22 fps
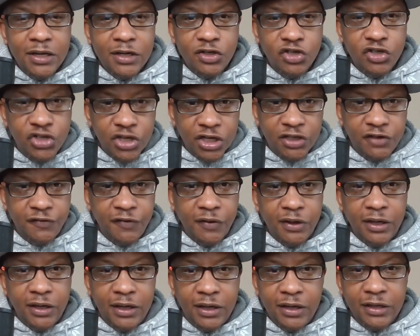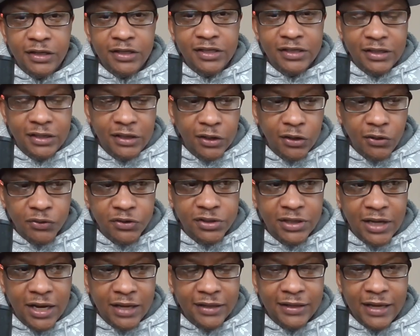Just for the skill
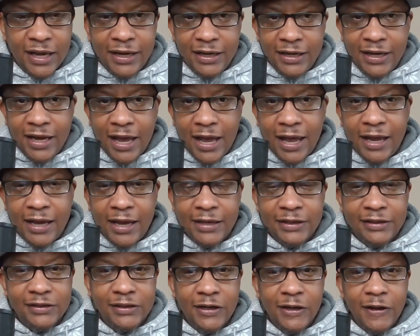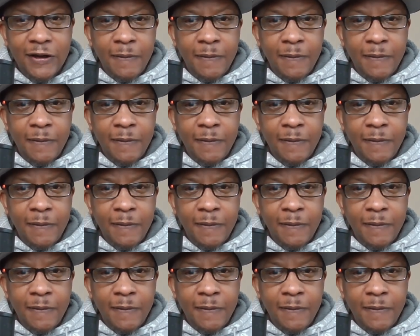set that he has,